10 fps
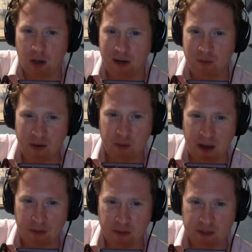around
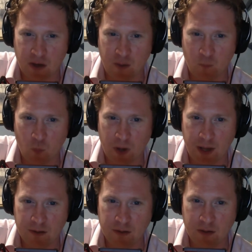about the time
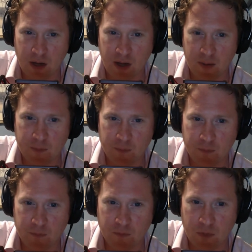when
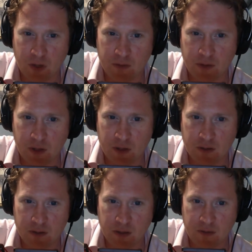of
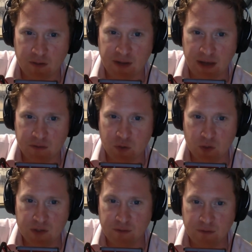the death of
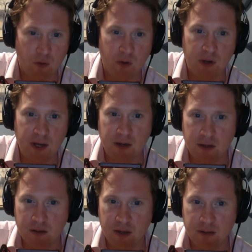George Floyd
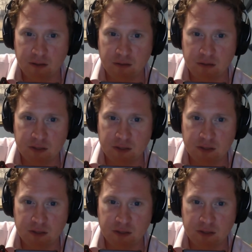and